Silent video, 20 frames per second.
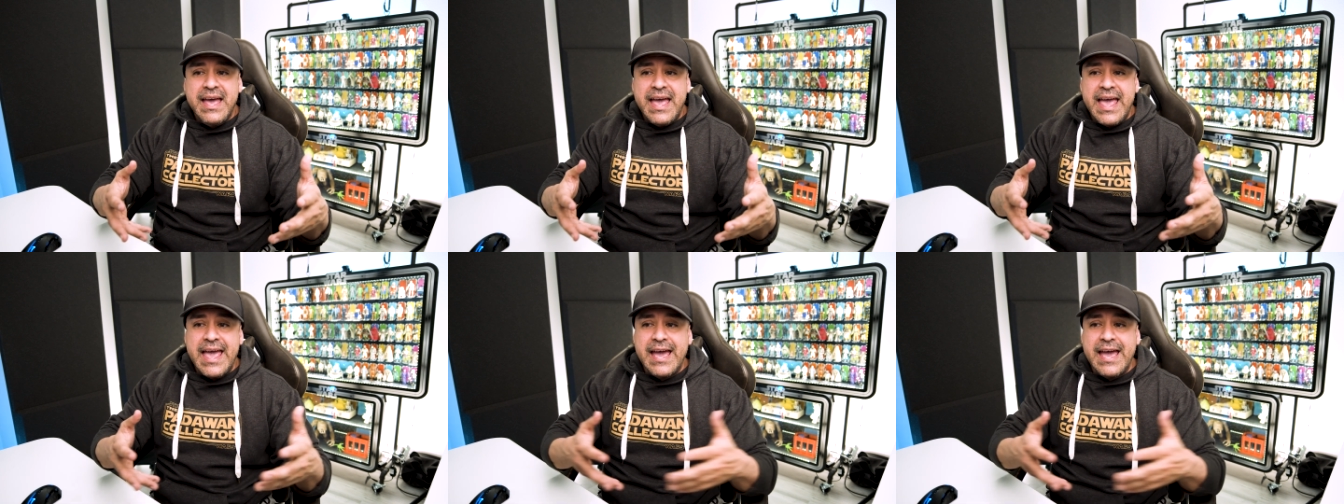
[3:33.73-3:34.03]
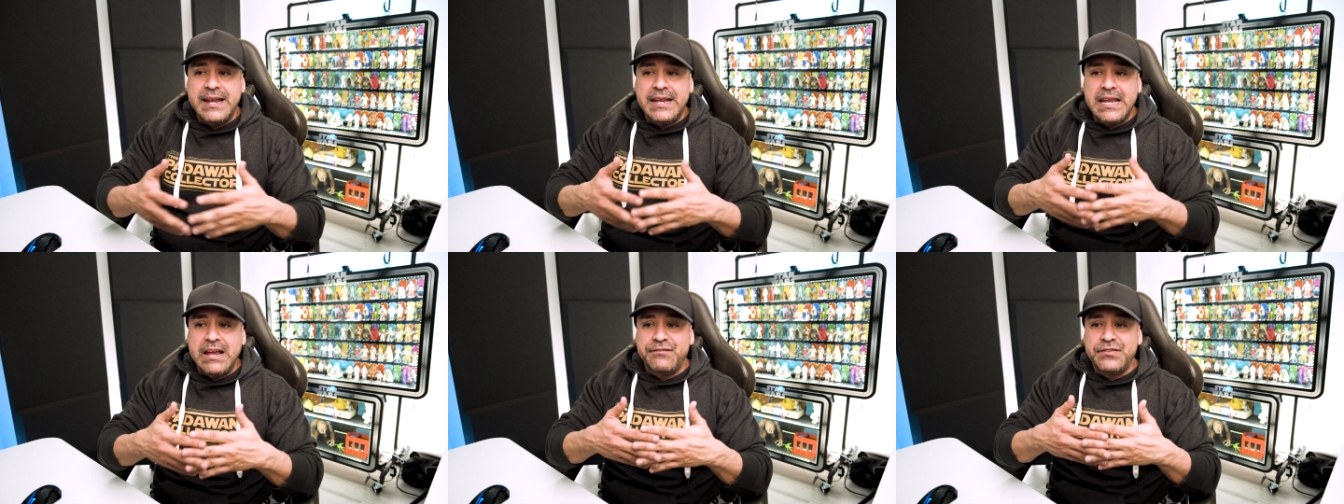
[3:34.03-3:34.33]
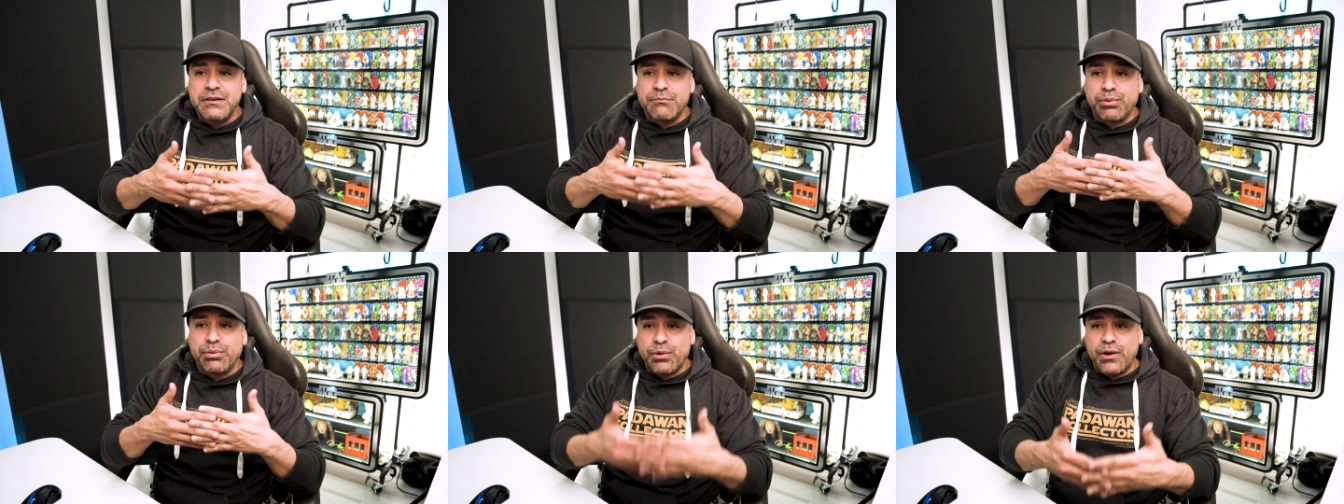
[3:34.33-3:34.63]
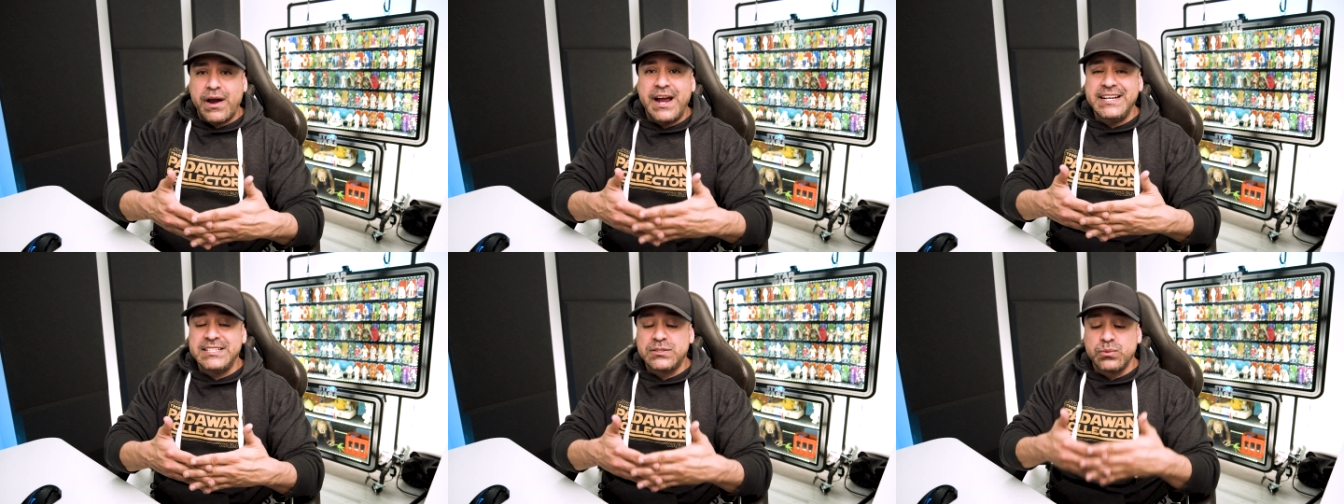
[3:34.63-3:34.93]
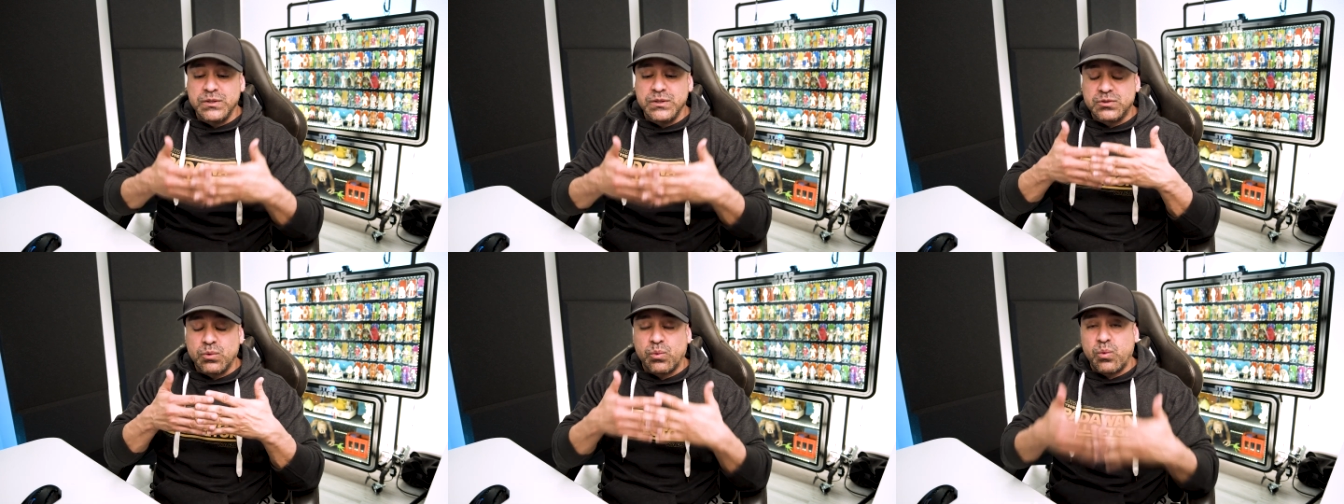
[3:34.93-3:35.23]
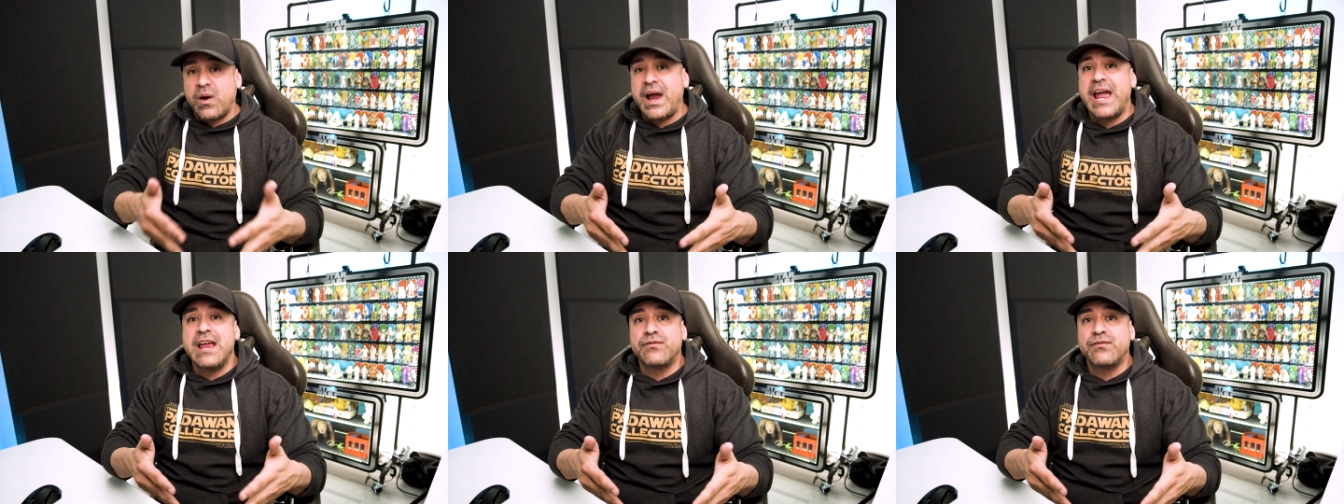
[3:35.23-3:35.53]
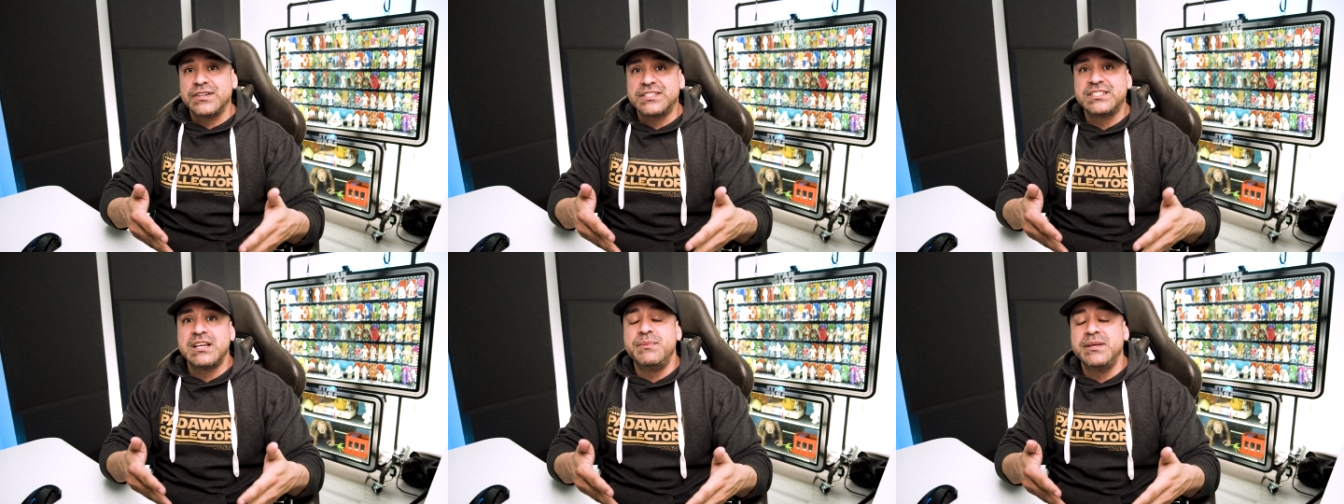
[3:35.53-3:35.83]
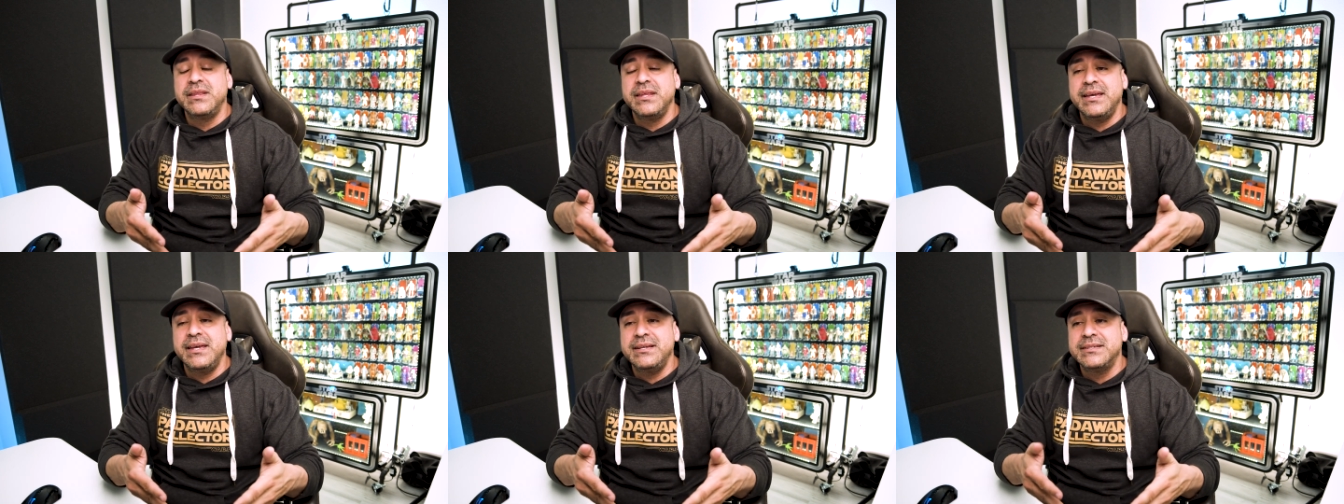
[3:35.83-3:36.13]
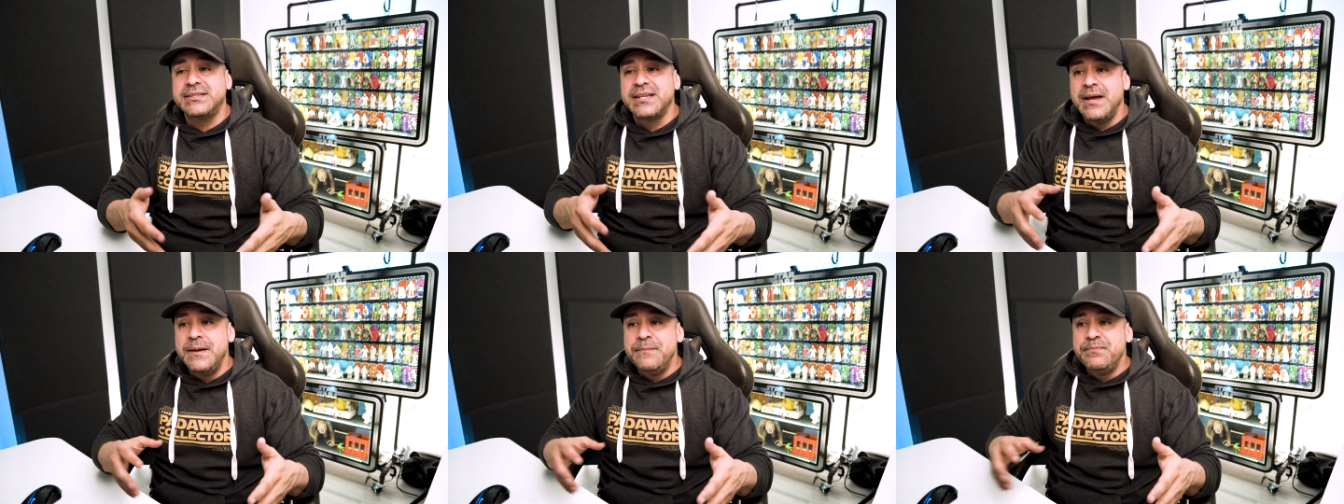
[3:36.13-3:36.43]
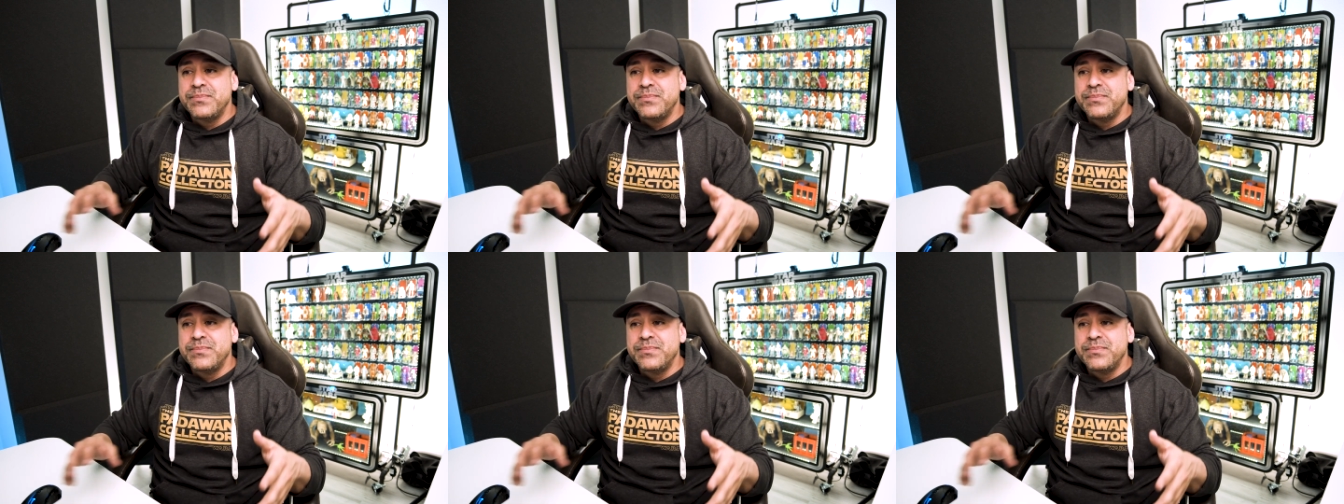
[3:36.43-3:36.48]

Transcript: And if the price was right for some of these,